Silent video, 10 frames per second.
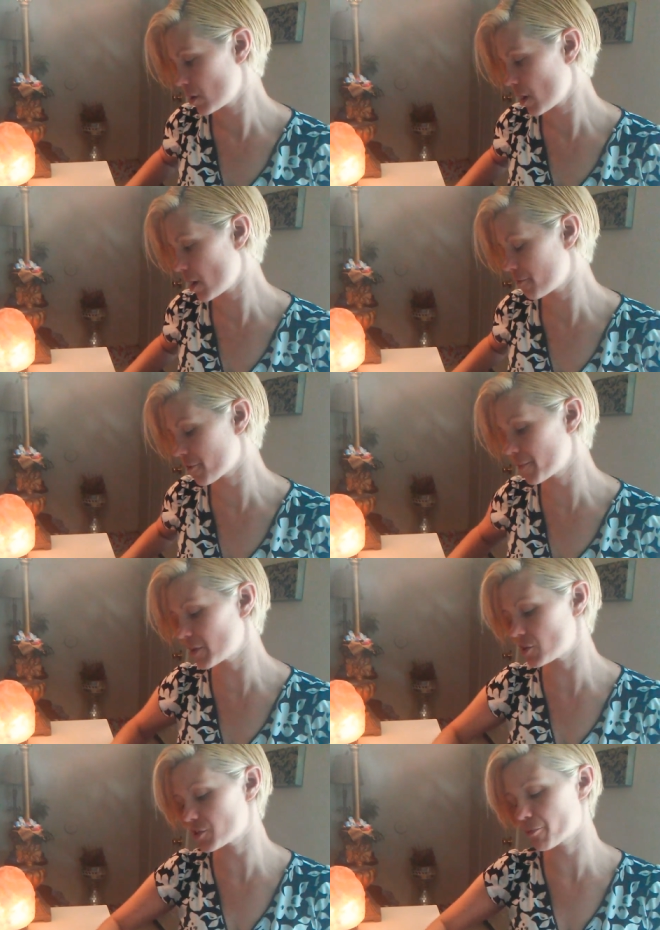uh, from
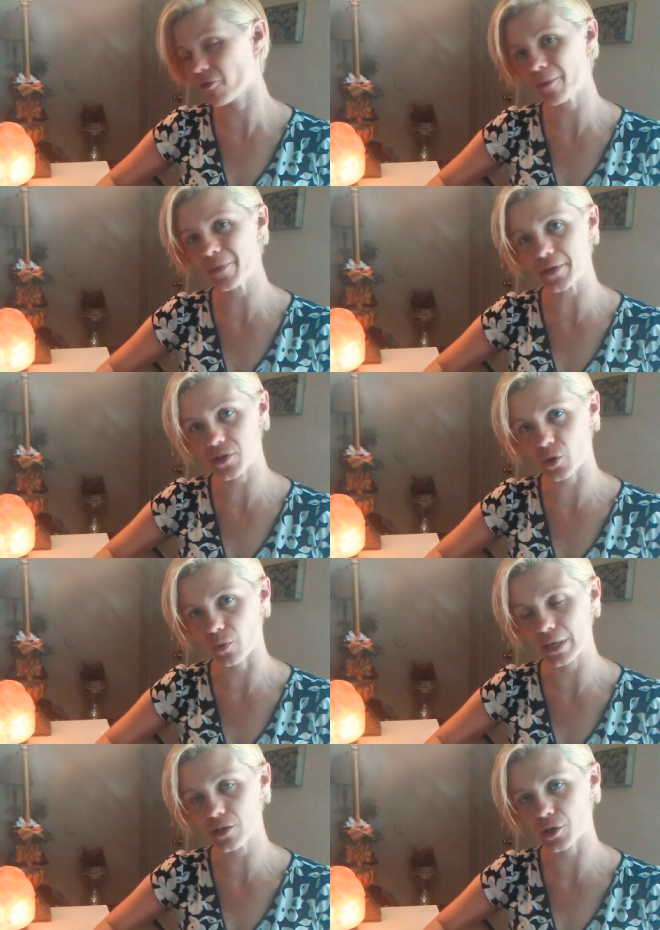this from the
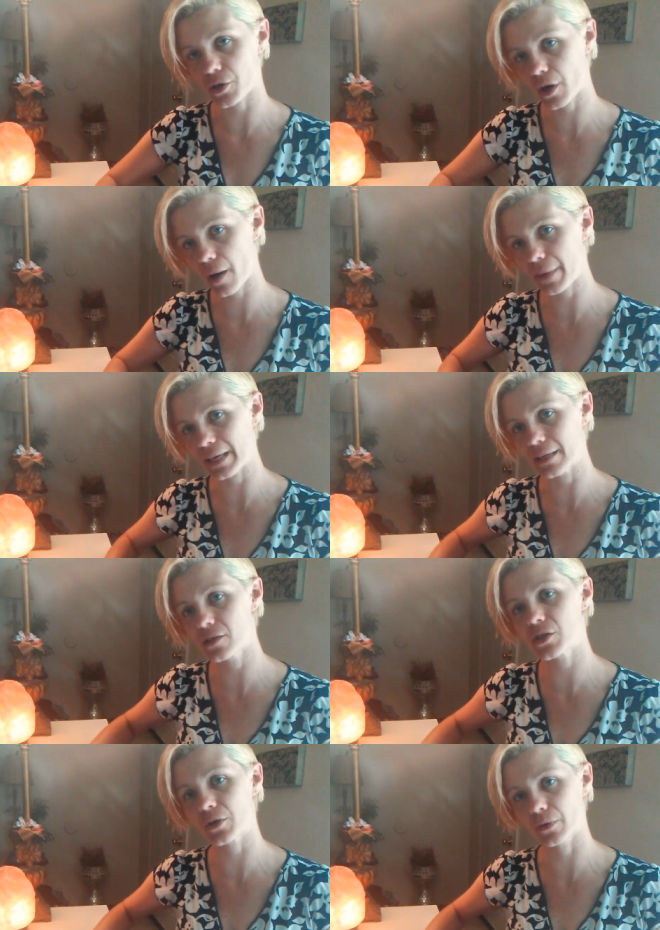surrender, you're coming
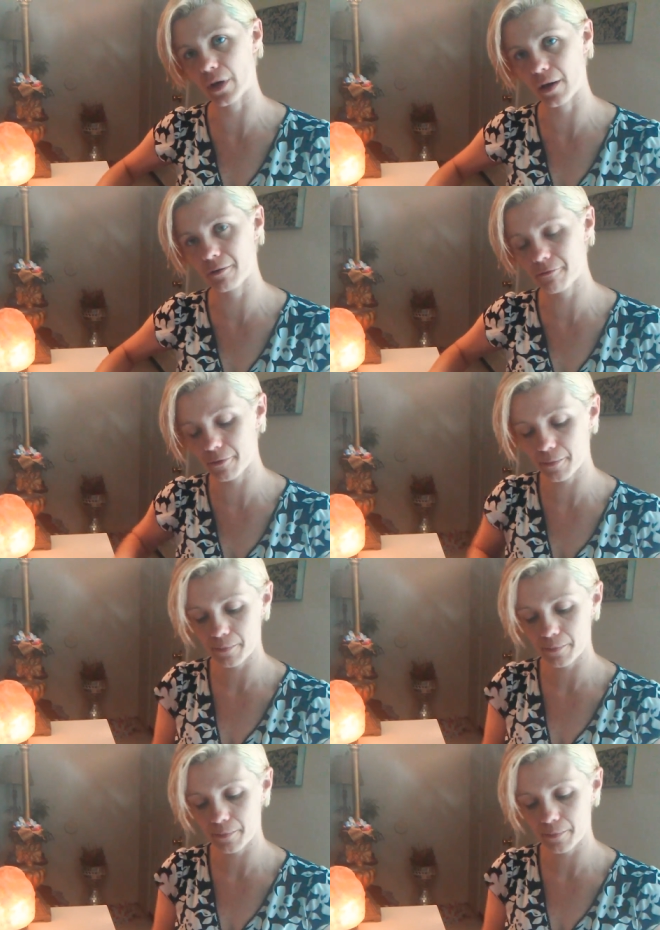into love,